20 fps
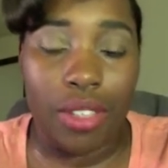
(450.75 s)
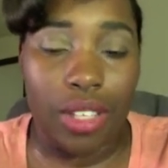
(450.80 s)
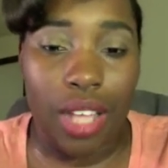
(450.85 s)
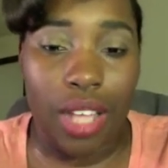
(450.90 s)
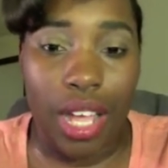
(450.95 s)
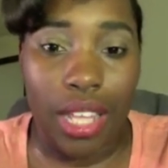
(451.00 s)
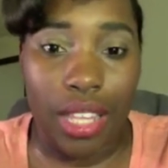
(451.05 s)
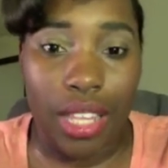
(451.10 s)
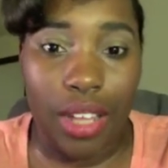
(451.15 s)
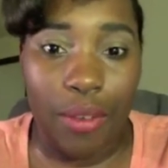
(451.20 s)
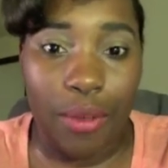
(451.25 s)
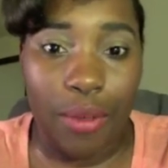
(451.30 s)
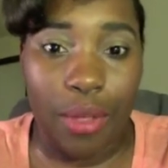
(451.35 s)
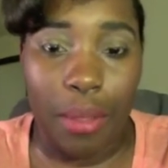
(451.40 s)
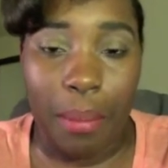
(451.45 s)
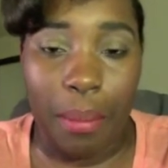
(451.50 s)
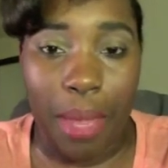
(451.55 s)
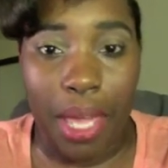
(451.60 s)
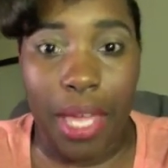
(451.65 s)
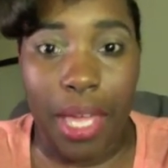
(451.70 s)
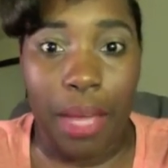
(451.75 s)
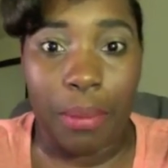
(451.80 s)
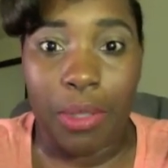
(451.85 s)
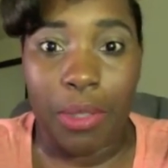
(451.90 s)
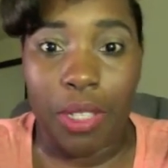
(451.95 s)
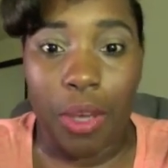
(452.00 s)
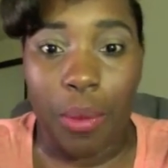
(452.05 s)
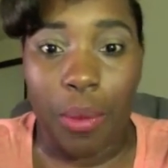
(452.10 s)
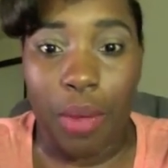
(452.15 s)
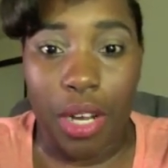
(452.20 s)
the makeup, so I wanted to
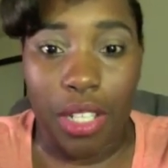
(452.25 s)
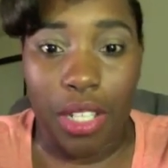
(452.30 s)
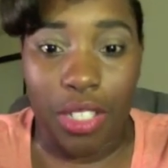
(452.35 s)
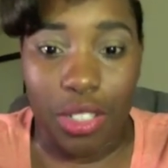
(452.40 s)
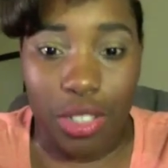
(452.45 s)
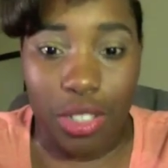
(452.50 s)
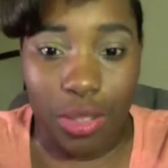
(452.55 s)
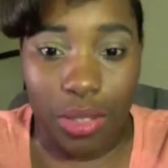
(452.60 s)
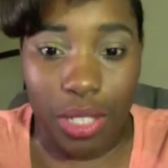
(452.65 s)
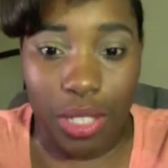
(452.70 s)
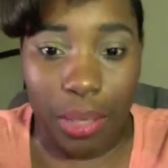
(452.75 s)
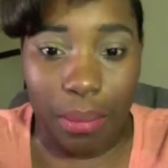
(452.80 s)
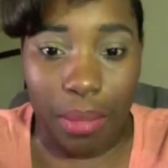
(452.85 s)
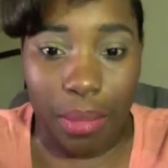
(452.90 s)
do something.